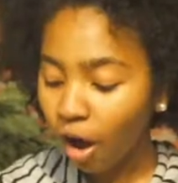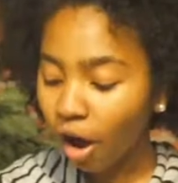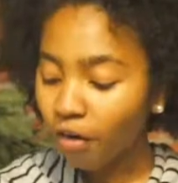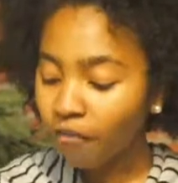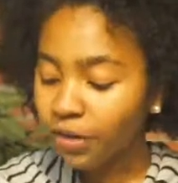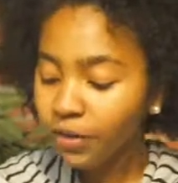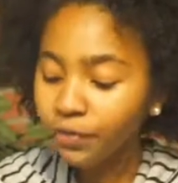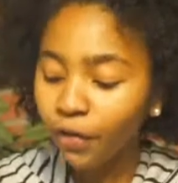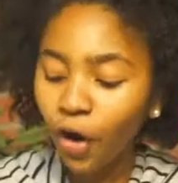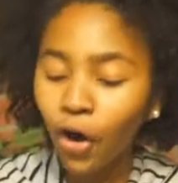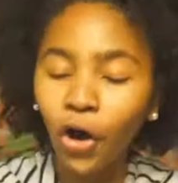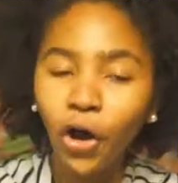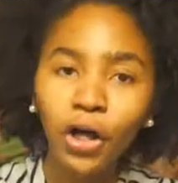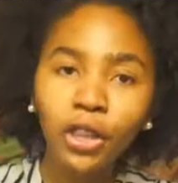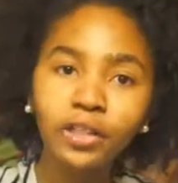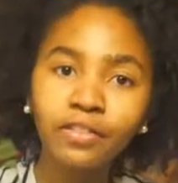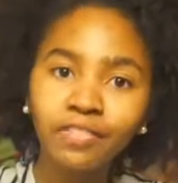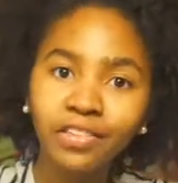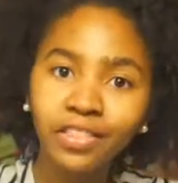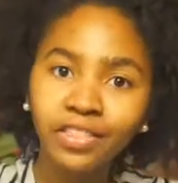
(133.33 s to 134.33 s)
of
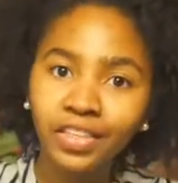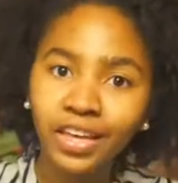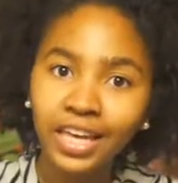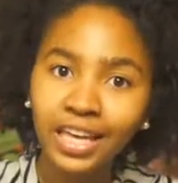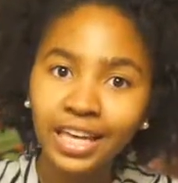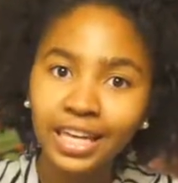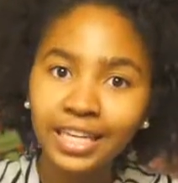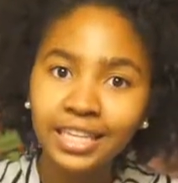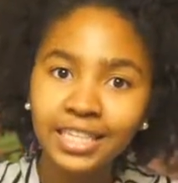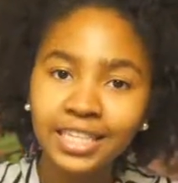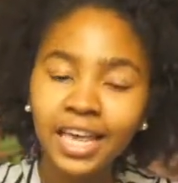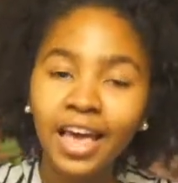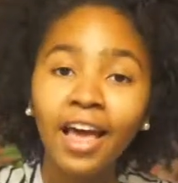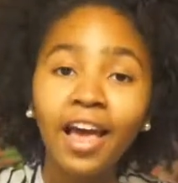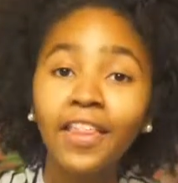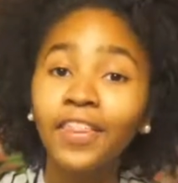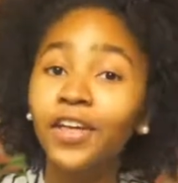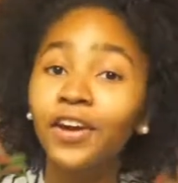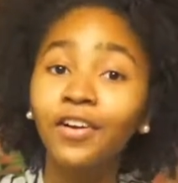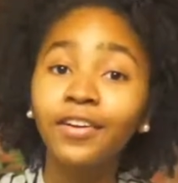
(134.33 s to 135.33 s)
all of the things
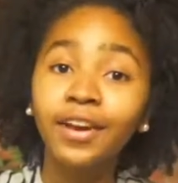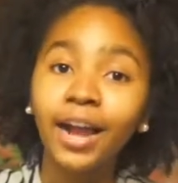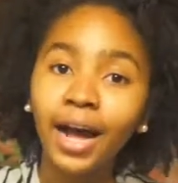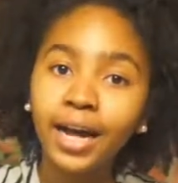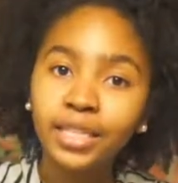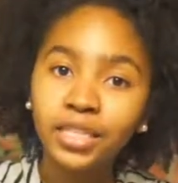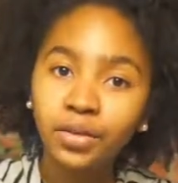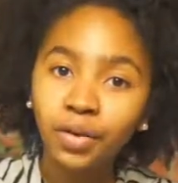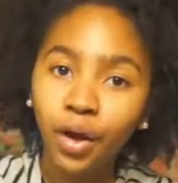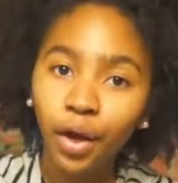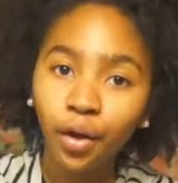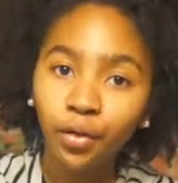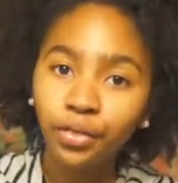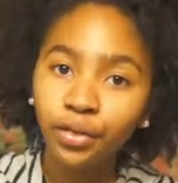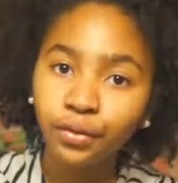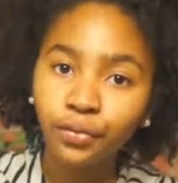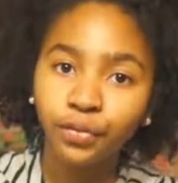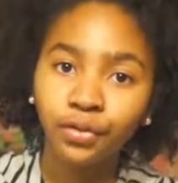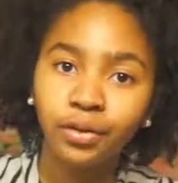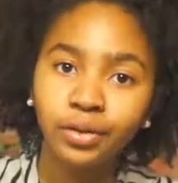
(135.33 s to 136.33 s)
that are not so
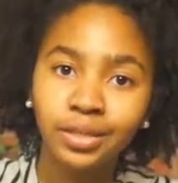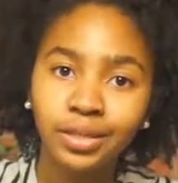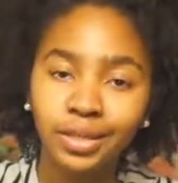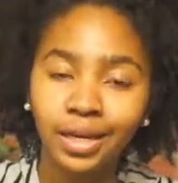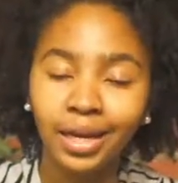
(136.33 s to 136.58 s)
healthy for us,